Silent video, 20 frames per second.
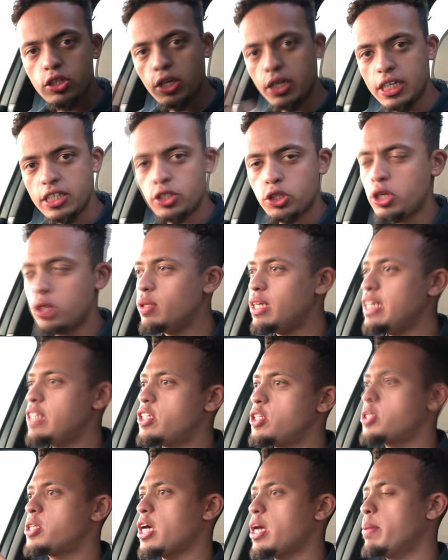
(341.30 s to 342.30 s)
So this 2 litre
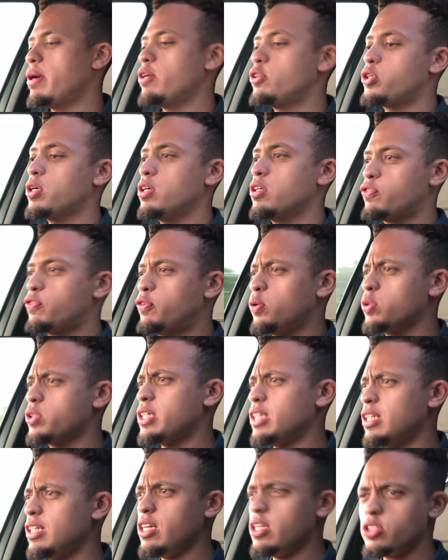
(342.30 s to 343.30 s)
turbocharged four
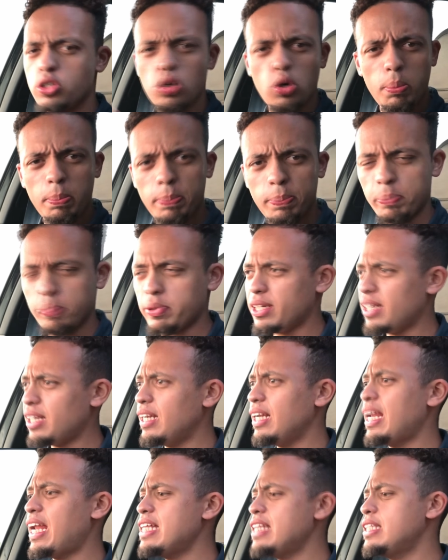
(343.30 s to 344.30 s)
cylinder, it's got
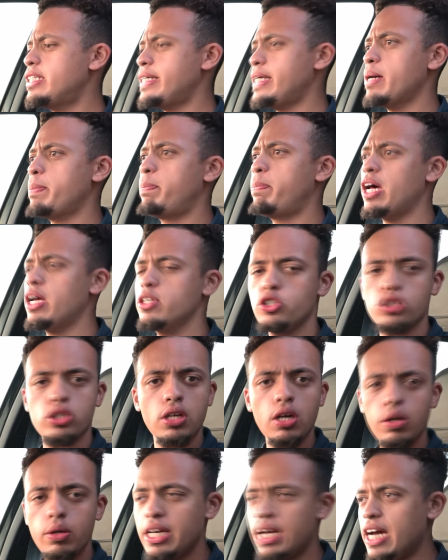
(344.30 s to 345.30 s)
plenty of punch
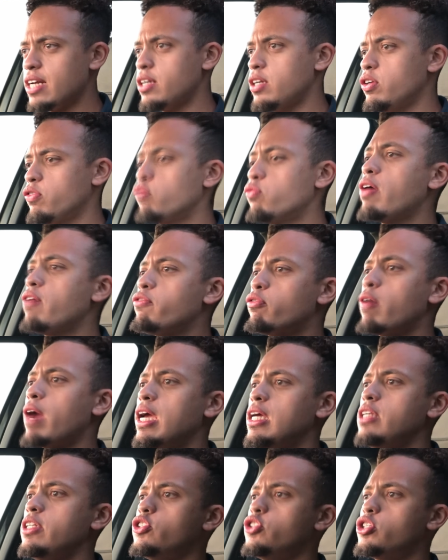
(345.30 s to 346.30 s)
low down in the rev
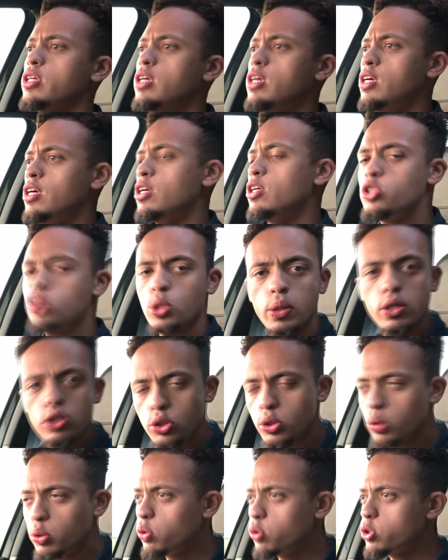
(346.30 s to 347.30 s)
range.
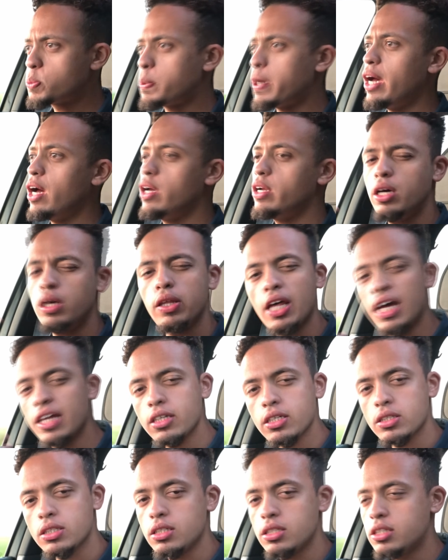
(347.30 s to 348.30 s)
200 horsepower, I know that
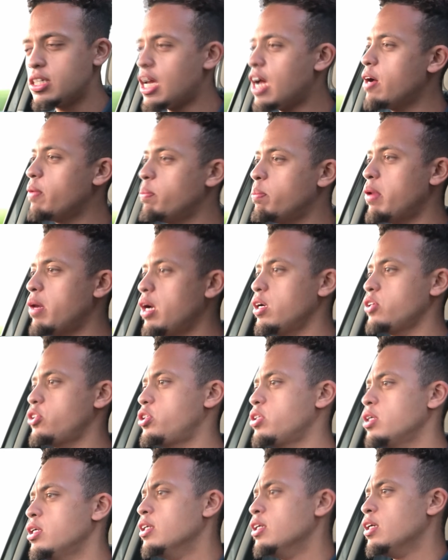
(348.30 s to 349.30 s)
doesn't sound
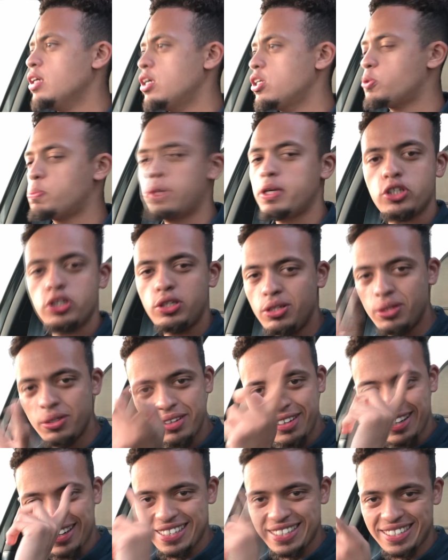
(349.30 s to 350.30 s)
much, especially
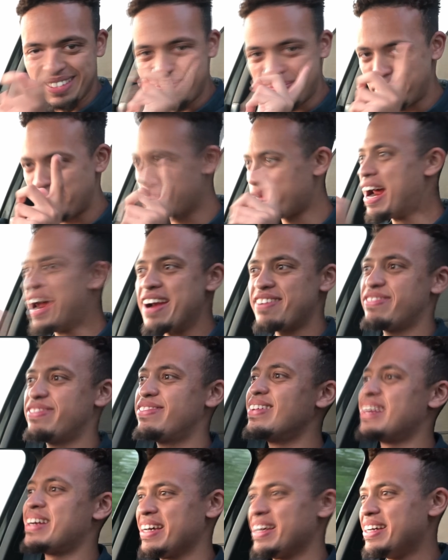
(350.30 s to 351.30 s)
you guys in
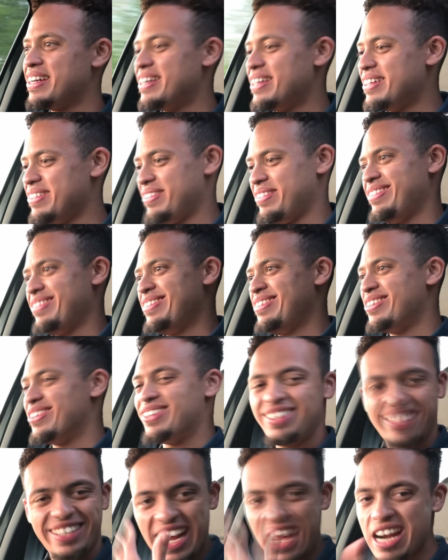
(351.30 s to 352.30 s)
Bradford
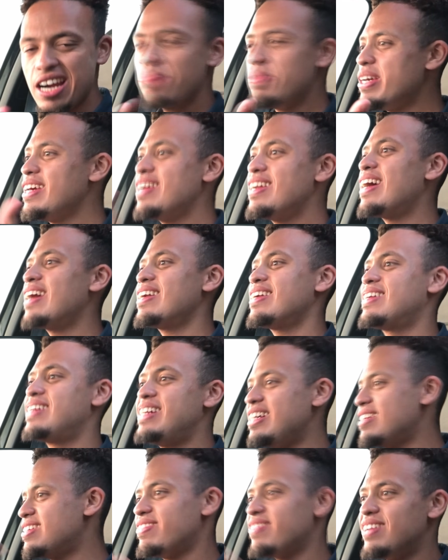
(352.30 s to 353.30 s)
will tell me that
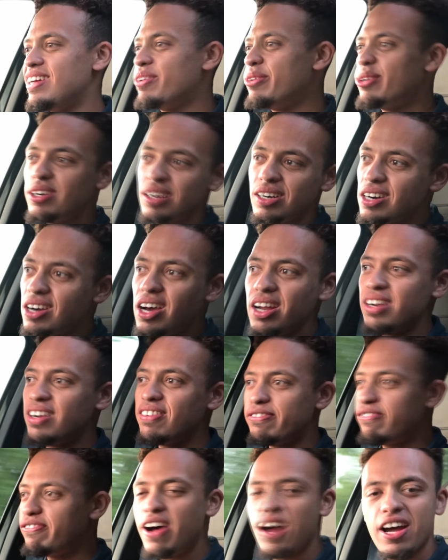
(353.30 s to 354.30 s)
this thing will
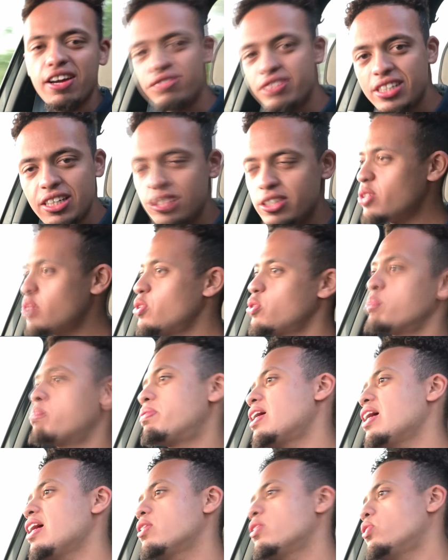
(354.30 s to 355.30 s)
run five, 600
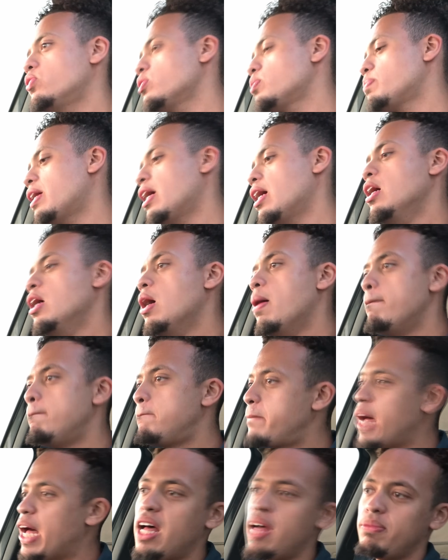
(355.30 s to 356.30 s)
brake horsepower,
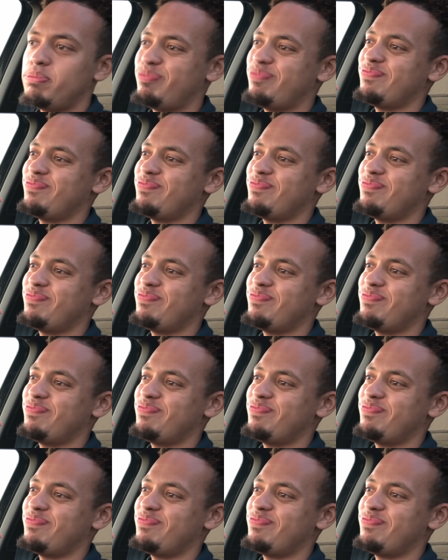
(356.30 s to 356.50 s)
but